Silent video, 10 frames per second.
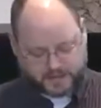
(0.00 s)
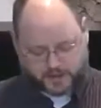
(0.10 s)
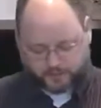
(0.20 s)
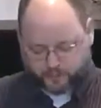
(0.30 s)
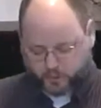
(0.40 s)
and
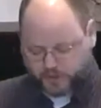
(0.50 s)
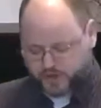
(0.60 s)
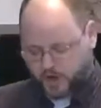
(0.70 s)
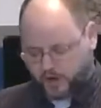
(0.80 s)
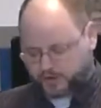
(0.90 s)
their
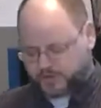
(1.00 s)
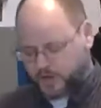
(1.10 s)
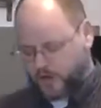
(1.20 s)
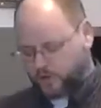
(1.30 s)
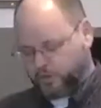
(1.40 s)
foolish hearts
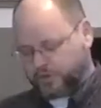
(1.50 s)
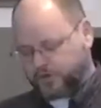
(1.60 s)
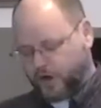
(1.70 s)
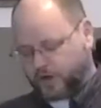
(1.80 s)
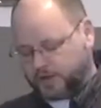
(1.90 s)
were
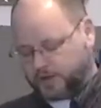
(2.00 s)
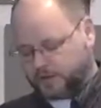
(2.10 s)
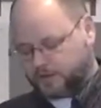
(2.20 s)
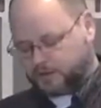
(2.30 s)
darkened.